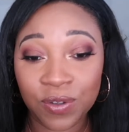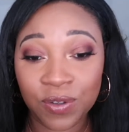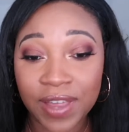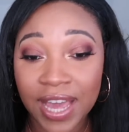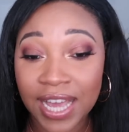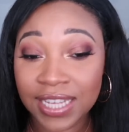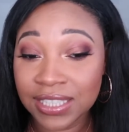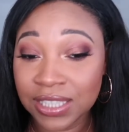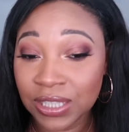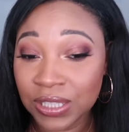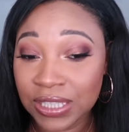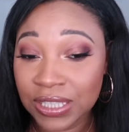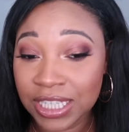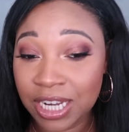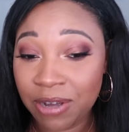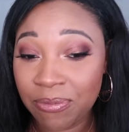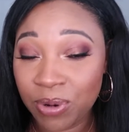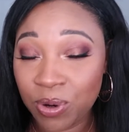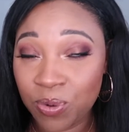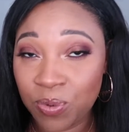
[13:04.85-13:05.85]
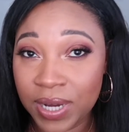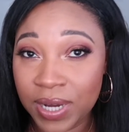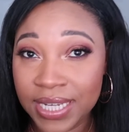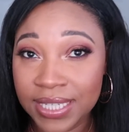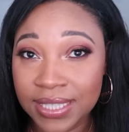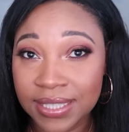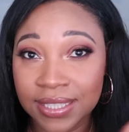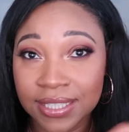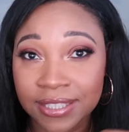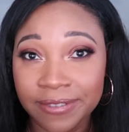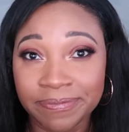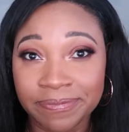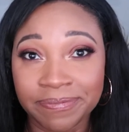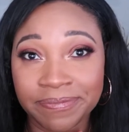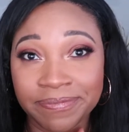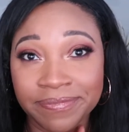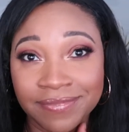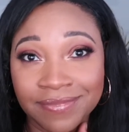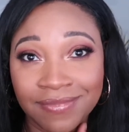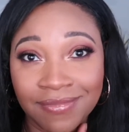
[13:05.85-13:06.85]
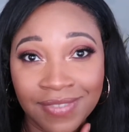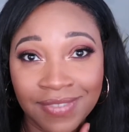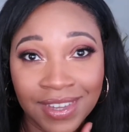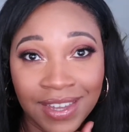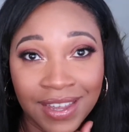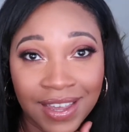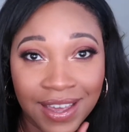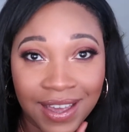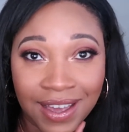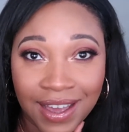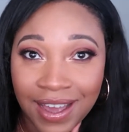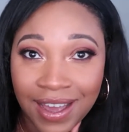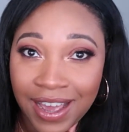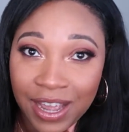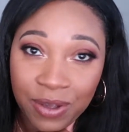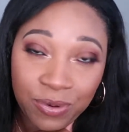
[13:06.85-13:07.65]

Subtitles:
that's look number one. I